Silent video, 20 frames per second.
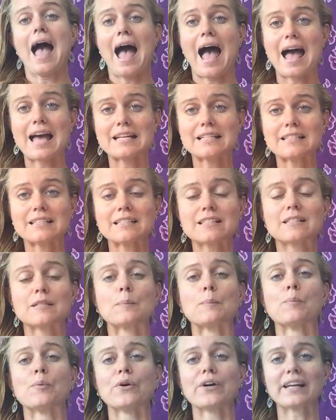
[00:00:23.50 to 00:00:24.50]
and
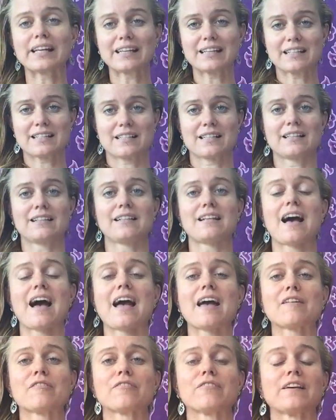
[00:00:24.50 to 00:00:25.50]
bring it to
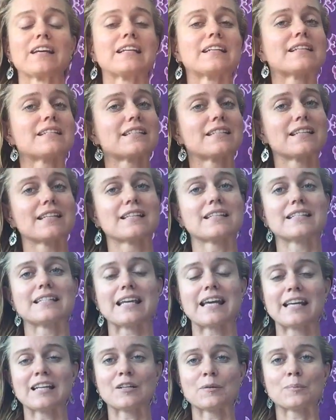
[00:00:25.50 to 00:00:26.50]
life in a
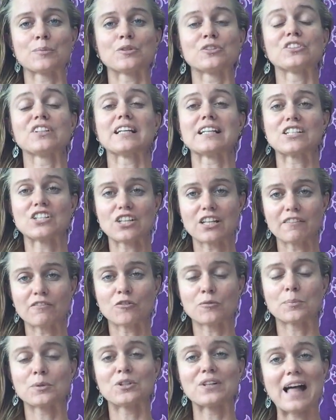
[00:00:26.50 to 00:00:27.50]
sustainable,
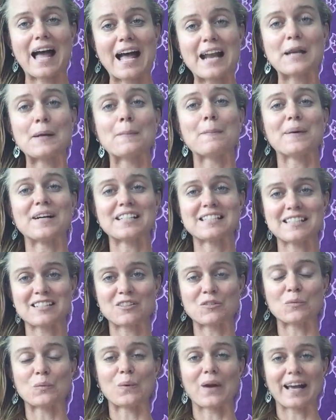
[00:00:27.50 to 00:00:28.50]
achievable, and
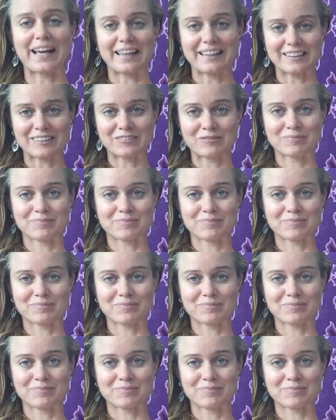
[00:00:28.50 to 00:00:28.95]
abundant way.